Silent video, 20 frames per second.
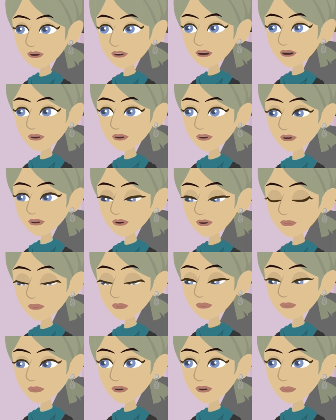happen?
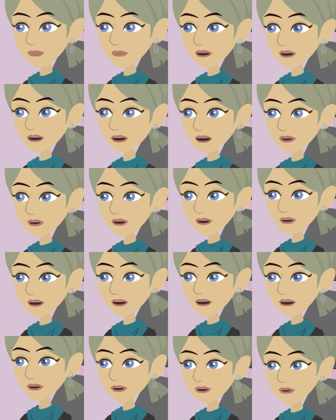And wouldn't you
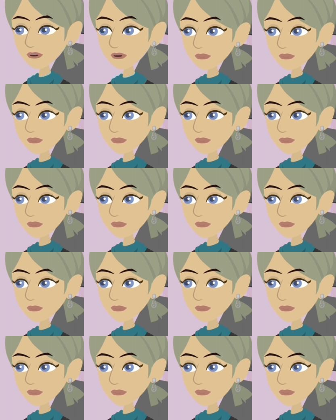rather